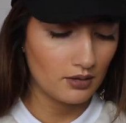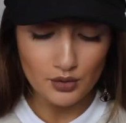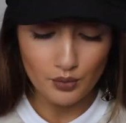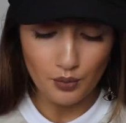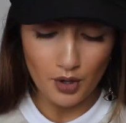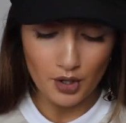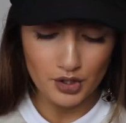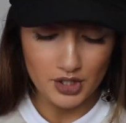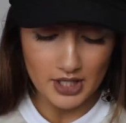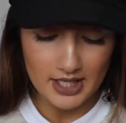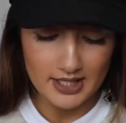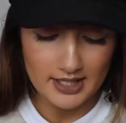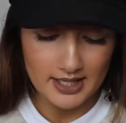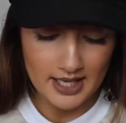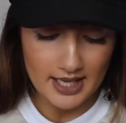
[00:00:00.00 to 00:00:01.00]
This watch
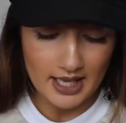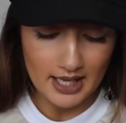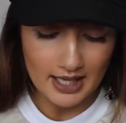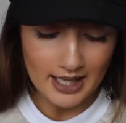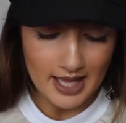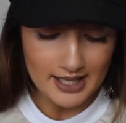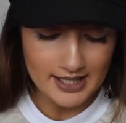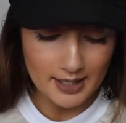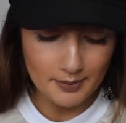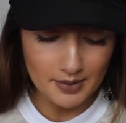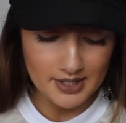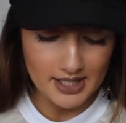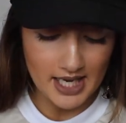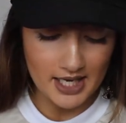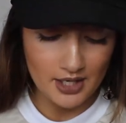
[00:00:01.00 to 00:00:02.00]
is the Classic
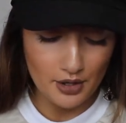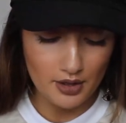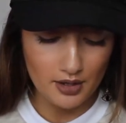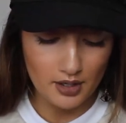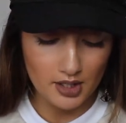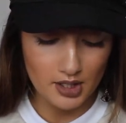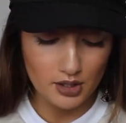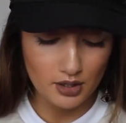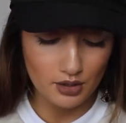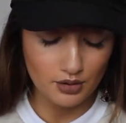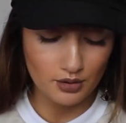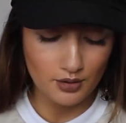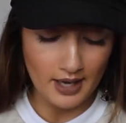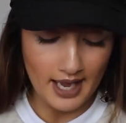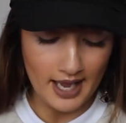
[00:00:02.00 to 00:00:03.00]
Petite
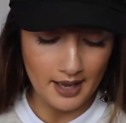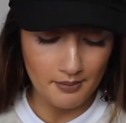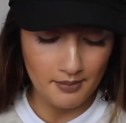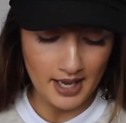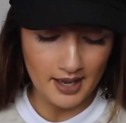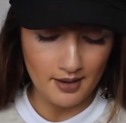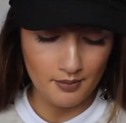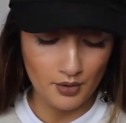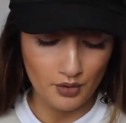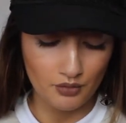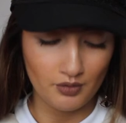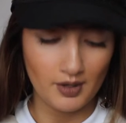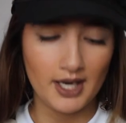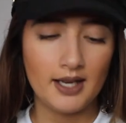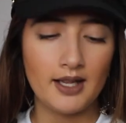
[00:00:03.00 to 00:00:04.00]
32mm
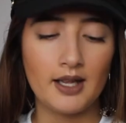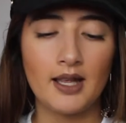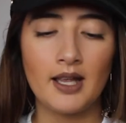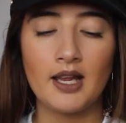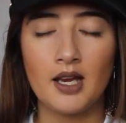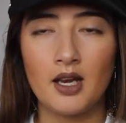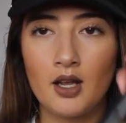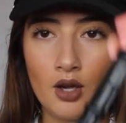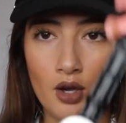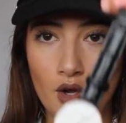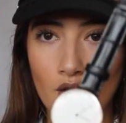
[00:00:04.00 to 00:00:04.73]
reading in